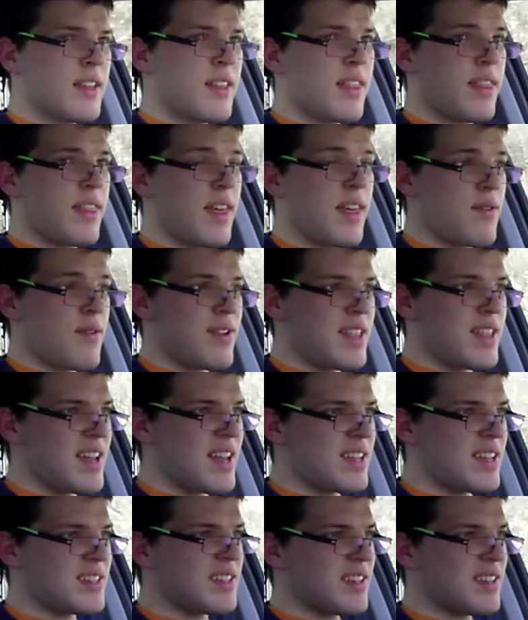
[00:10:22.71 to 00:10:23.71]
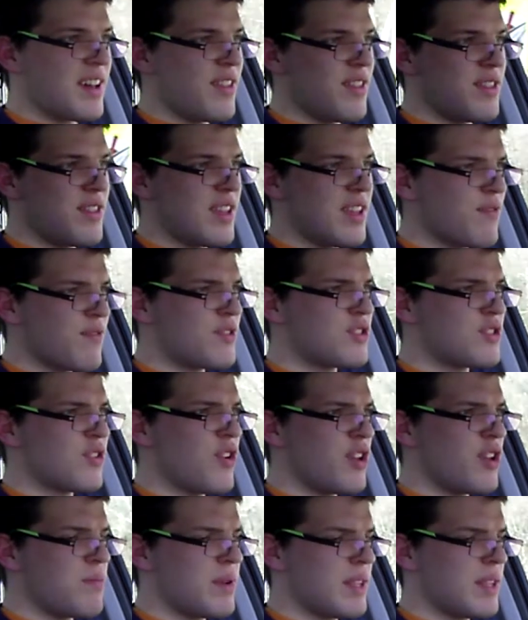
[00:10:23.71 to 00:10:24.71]
There it is. I don't think you saw
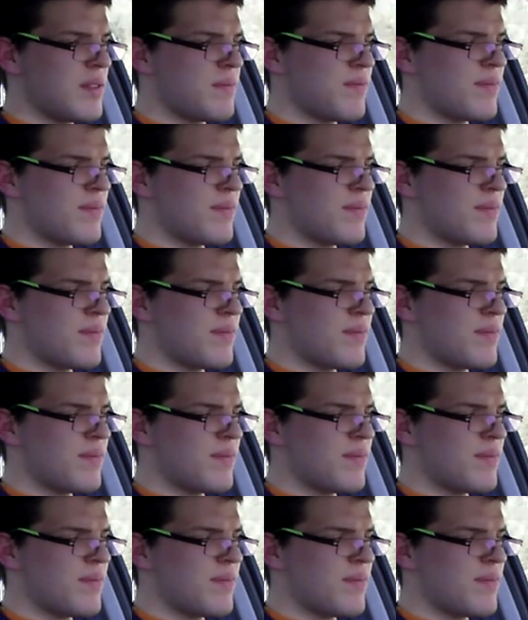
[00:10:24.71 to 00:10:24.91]
it, but